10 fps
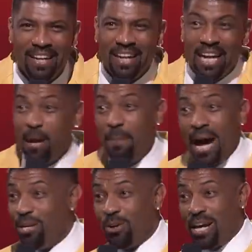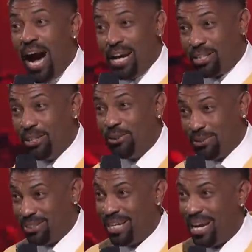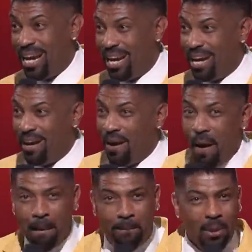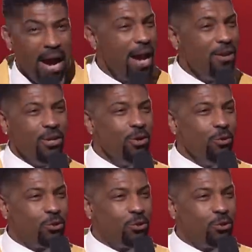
He'll buy you a car too, yeah. A brand new